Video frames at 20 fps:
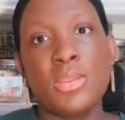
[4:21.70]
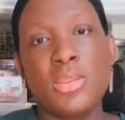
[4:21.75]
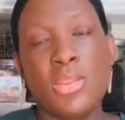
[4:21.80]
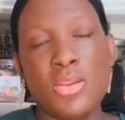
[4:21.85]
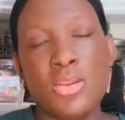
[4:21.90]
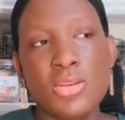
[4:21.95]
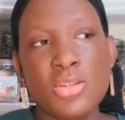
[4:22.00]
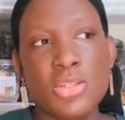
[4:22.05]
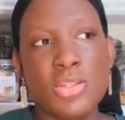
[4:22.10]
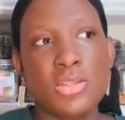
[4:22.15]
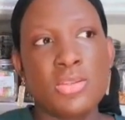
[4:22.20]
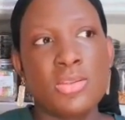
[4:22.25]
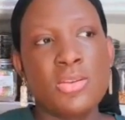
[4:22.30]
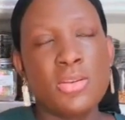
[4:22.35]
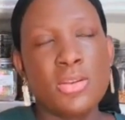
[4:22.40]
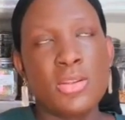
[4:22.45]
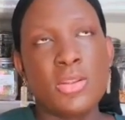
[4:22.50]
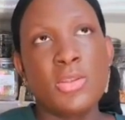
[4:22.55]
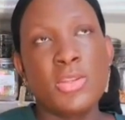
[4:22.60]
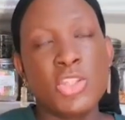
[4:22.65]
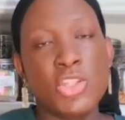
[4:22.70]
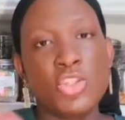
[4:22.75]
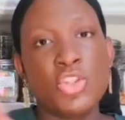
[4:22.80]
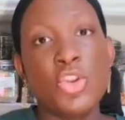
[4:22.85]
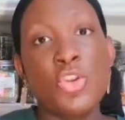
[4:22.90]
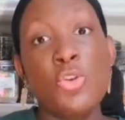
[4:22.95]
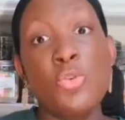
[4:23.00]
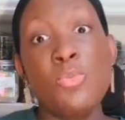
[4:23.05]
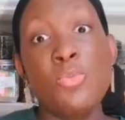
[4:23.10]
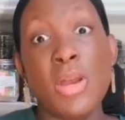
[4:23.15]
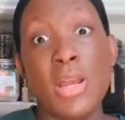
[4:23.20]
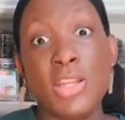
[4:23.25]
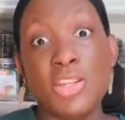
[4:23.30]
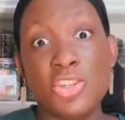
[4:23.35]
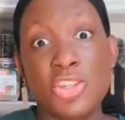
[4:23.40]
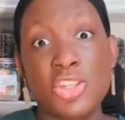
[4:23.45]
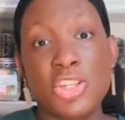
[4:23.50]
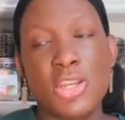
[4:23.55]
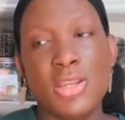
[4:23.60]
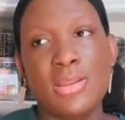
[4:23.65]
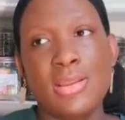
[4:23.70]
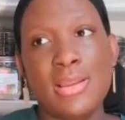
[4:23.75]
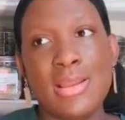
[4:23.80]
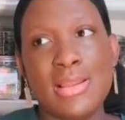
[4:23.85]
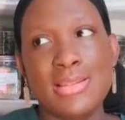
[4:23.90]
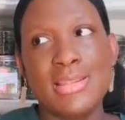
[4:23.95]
there's there is too much